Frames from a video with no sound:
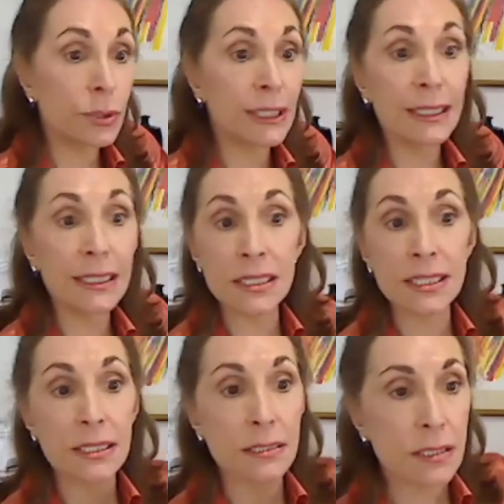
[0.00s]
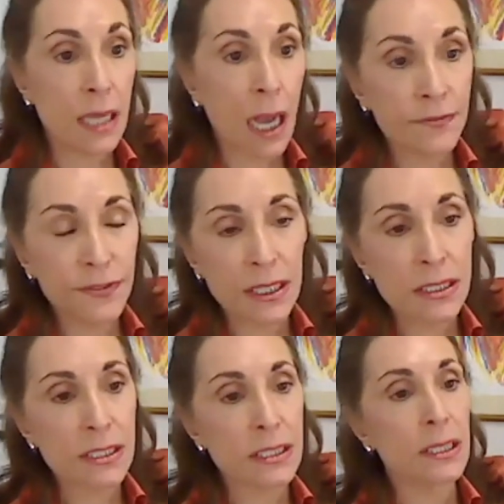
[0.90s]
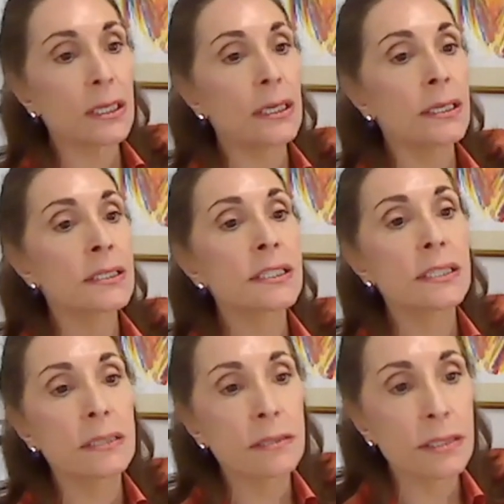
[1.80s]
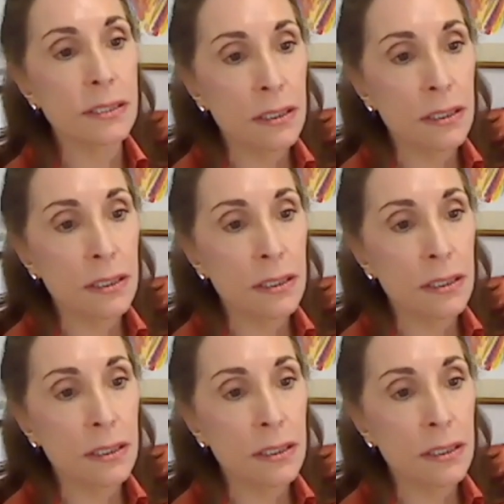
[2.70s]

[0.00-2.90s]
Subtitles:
It instills confidence, it instills